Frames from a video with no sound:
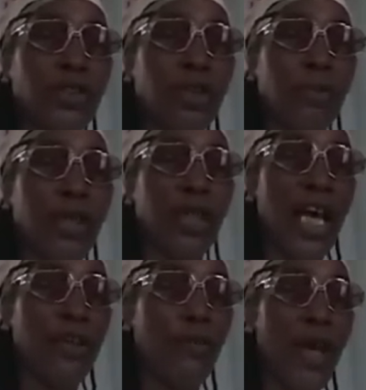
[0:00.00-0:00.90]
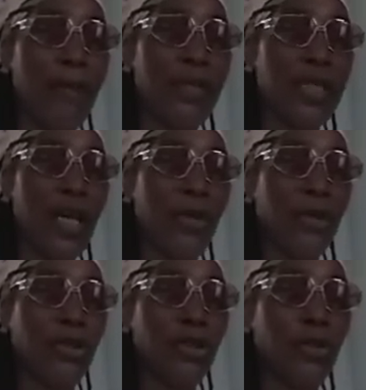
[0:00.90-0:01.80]
going to be a lot of rabbits out
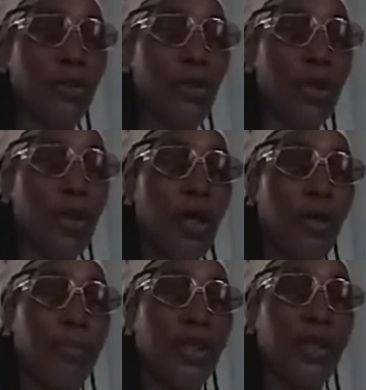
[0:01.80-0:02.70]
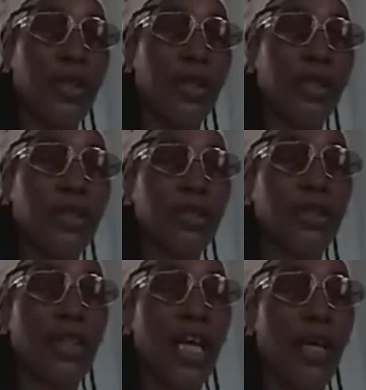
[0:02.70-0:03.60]
here too.
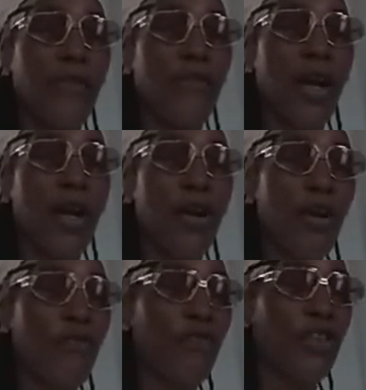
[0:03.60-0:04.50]
Because I heard for